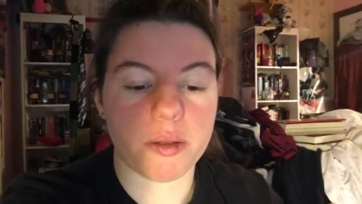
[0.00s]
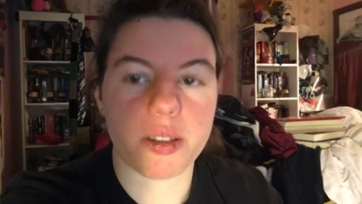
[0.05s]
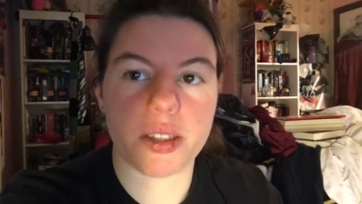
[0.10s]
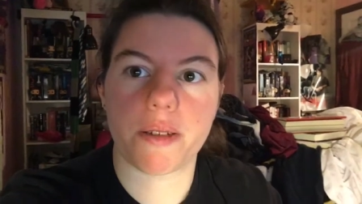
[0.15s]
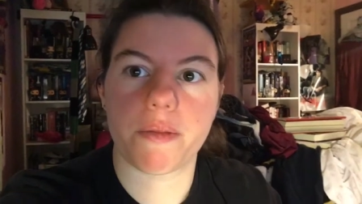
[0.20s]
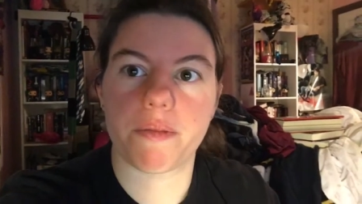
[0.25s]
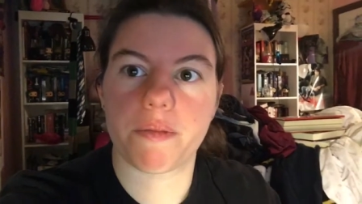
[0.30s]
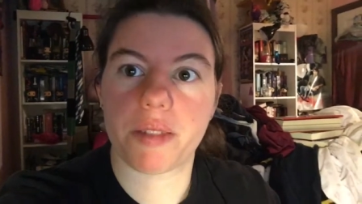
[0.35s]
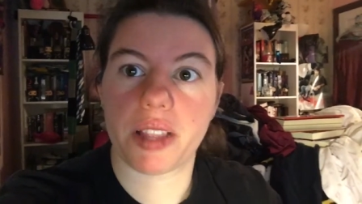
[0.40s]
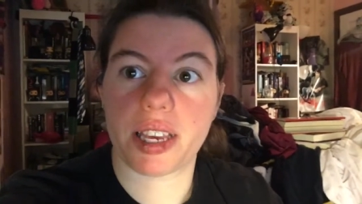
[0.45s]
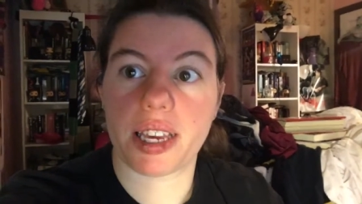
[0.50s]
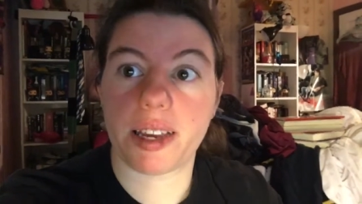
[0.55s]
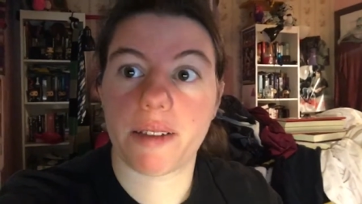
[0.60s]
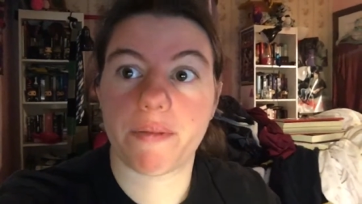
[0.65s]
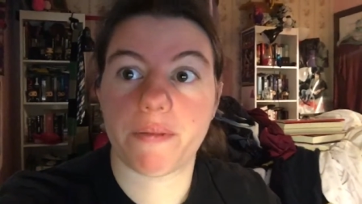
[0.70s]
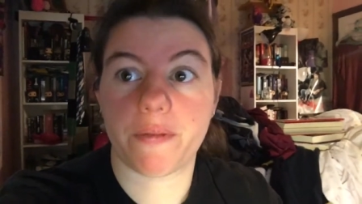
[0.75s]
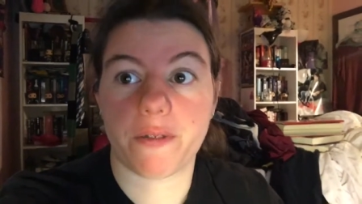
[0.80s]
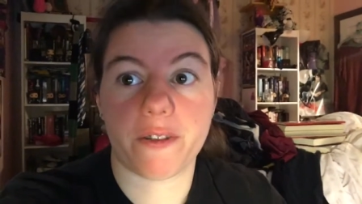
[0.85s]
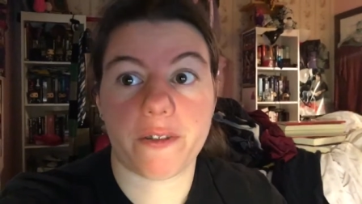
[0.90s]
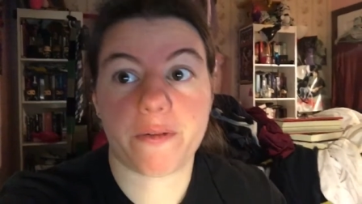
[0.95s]
So
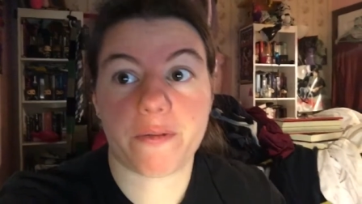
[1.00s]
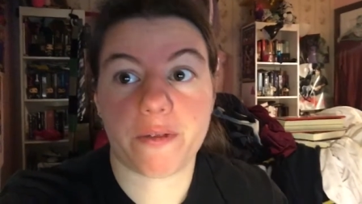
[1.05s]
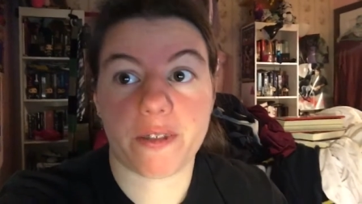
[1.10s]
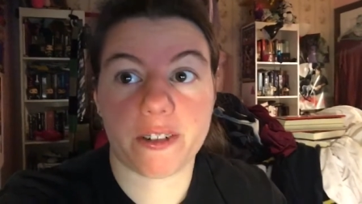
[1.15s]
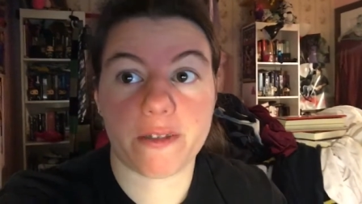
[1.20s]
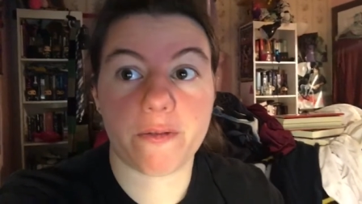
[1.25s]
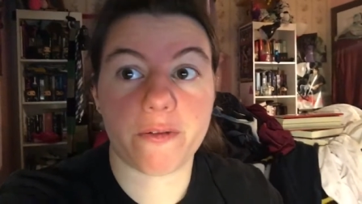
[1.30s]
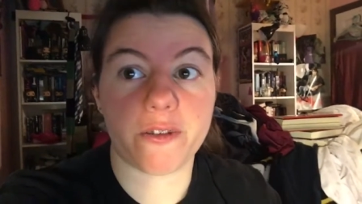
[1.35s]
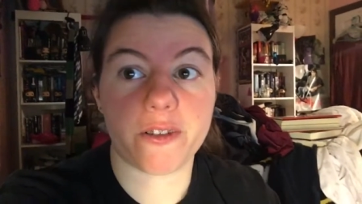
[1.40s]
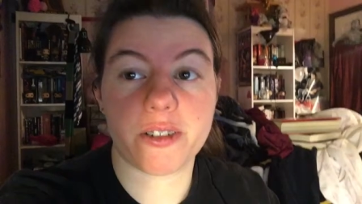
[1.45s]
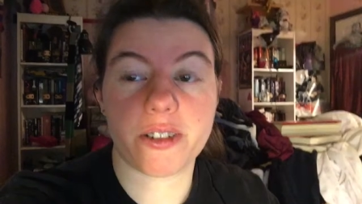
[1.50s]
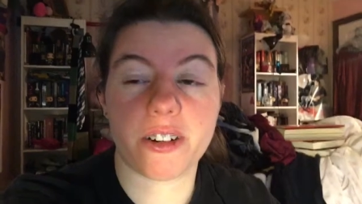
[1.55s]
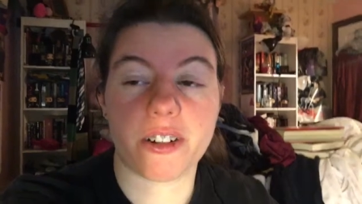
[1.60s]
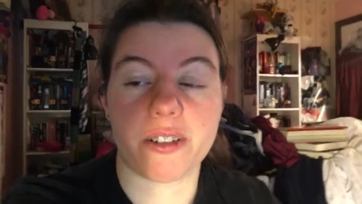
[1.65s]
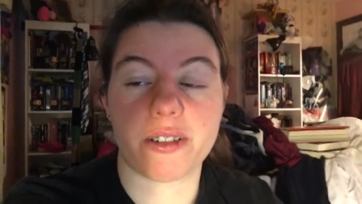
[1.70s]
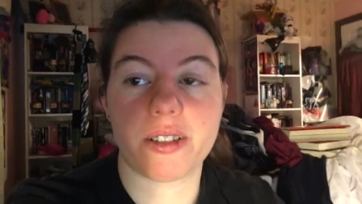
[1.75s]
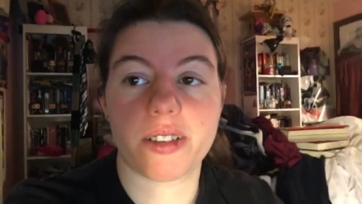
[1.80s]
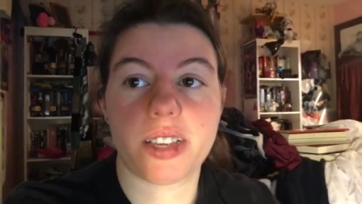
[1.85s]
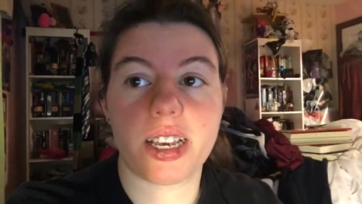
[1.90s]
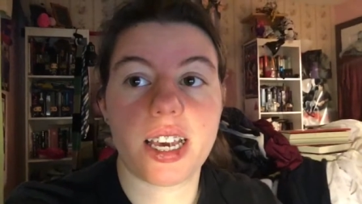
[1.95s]
again, four, four, four
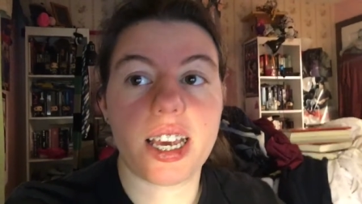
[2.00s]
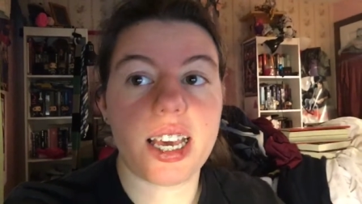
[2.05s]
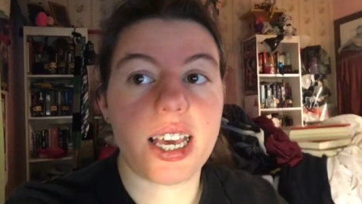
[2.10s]
stars.